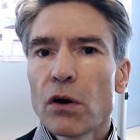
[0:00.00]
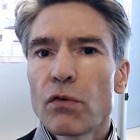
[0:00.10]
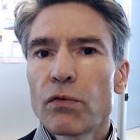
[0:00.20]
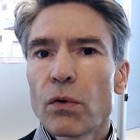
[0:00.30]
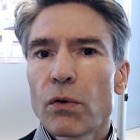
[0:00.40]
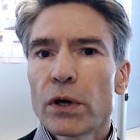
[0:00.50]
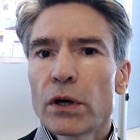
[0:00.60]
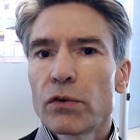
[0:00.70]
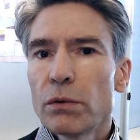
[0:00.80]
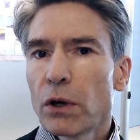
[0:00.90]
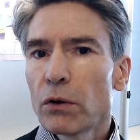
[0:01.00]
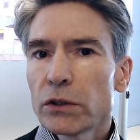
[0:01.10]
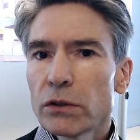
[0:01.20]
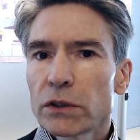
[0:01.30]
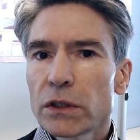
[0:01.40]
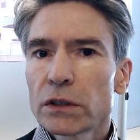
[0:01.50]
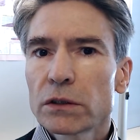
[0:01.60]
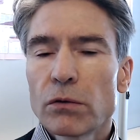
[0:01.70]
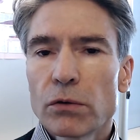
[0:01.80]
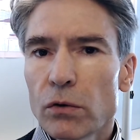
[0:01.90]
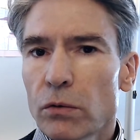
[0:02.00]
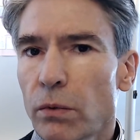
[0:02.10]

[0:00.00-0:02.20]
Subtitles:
for remote users, road